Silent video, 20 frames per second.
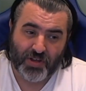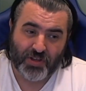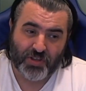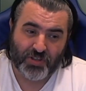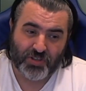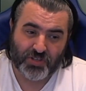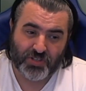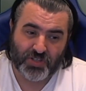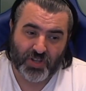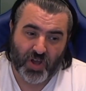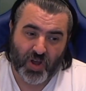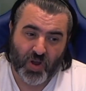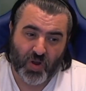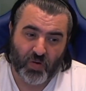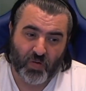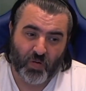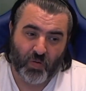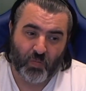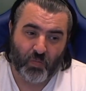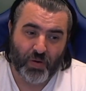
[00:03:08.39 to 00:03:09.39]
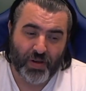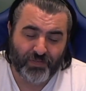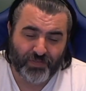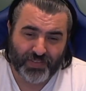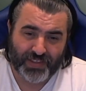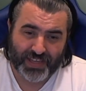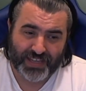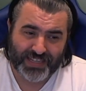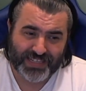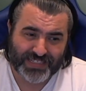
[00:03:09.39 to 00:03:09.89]
So with
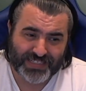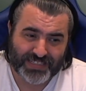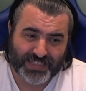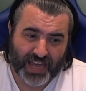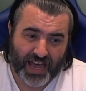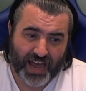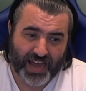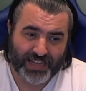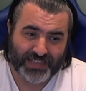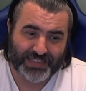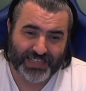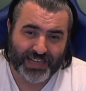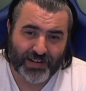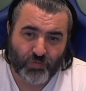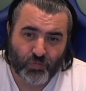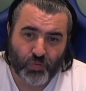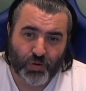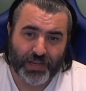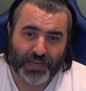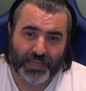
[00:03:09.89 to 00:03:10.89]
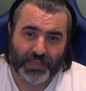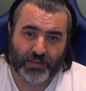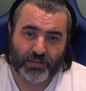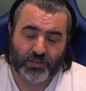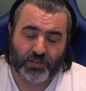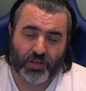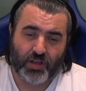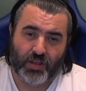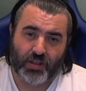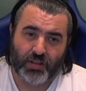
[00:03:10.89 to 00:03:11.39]
this, I did read
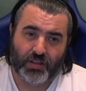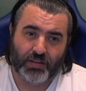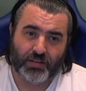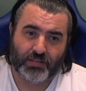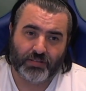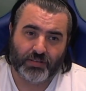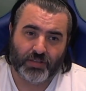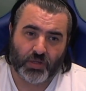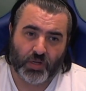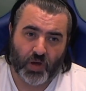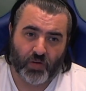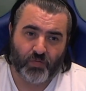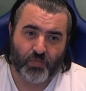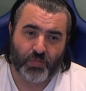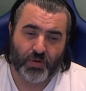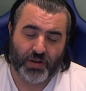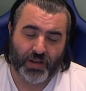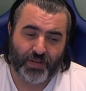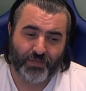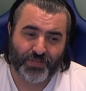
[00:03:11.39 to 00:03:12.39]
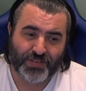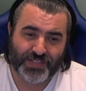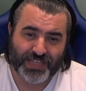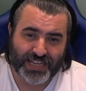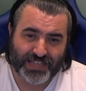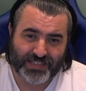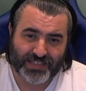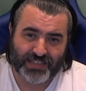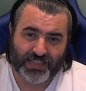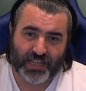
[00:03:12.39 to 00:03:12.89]
that the government have
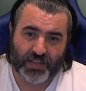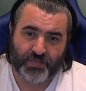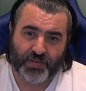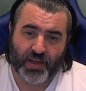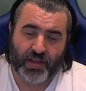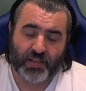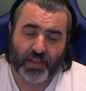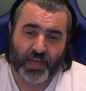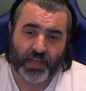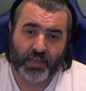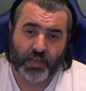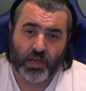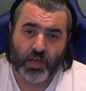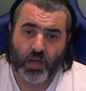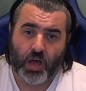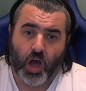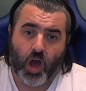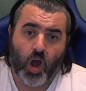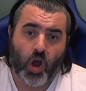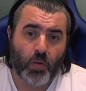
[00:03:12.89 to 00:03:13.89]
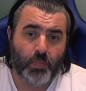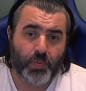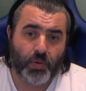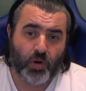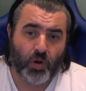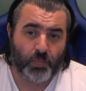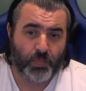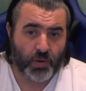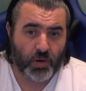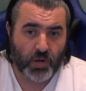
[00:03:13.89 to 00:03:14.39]
said to DVLA, open
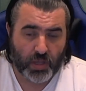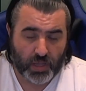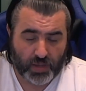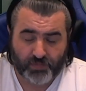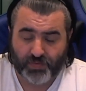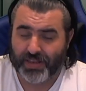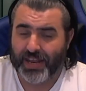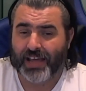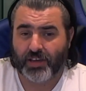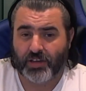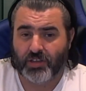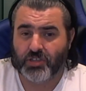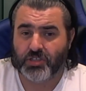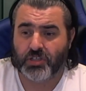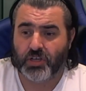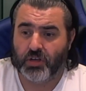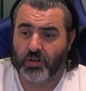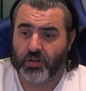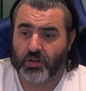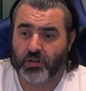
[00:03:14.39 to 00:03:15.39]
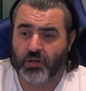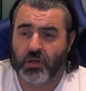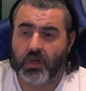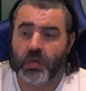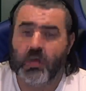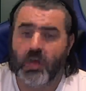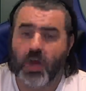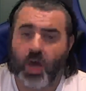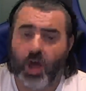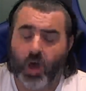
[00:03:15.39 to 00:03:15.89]
up, if you're that concerned,
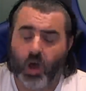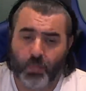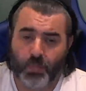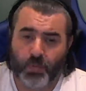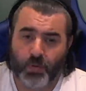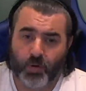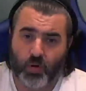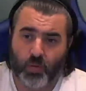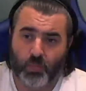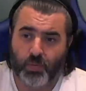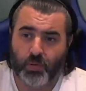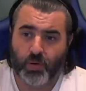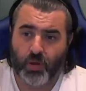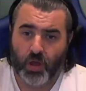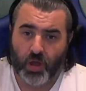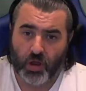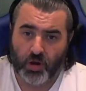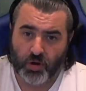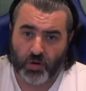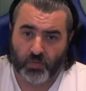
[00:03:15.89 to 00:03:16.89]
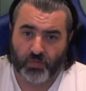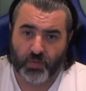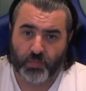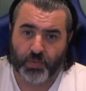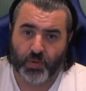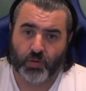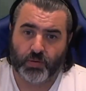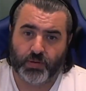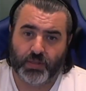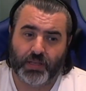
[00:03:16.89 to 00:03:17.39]
open up another
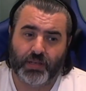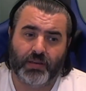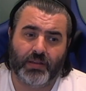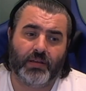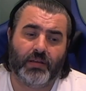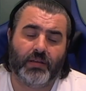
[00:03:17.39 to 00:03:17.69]
building.